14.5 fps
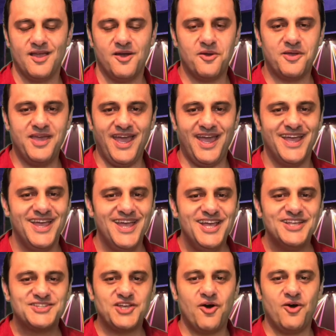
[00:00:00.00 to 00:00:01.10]
Okay,
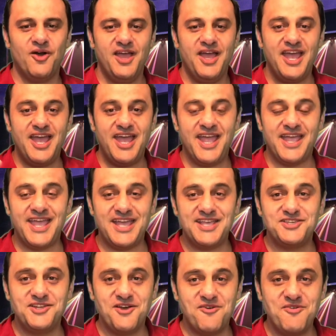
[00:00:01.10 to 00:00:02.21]
so in case
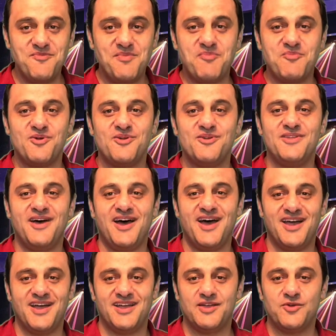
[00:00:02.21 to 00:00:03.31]
you don't
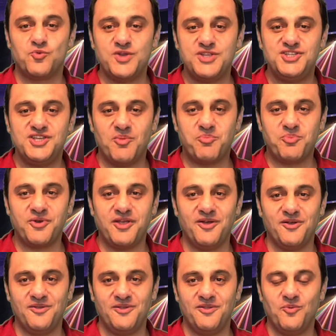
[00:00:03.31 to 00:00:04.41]
remember, Richie
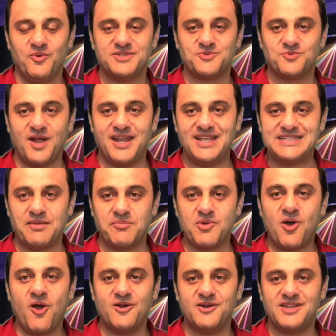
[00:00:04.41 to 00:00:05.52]
Aprile was running some
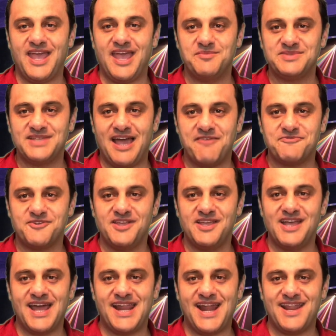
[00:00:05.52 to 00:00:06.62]
card games after he
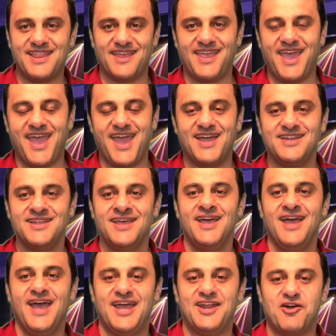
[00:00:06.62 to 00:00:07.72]
got out of the can,
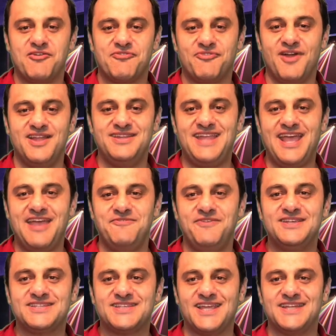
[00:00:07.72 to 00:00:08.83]
and our friend
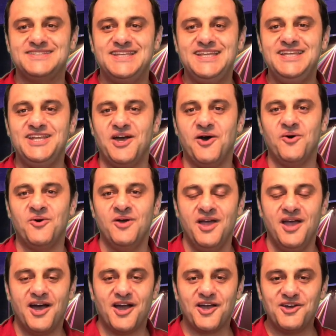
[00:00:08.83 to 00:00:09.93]
Davey Schettino,
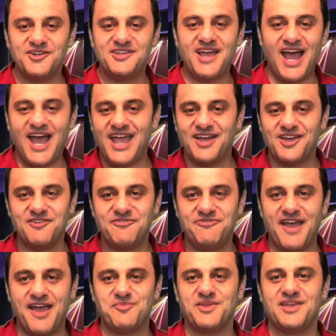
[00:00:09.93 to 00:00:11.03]
a good guy, a good
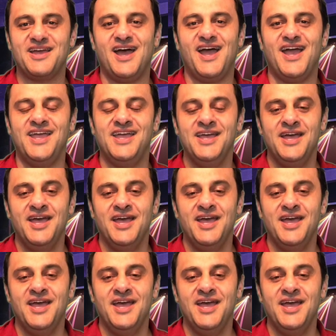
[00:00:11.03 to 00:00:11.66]
family guy,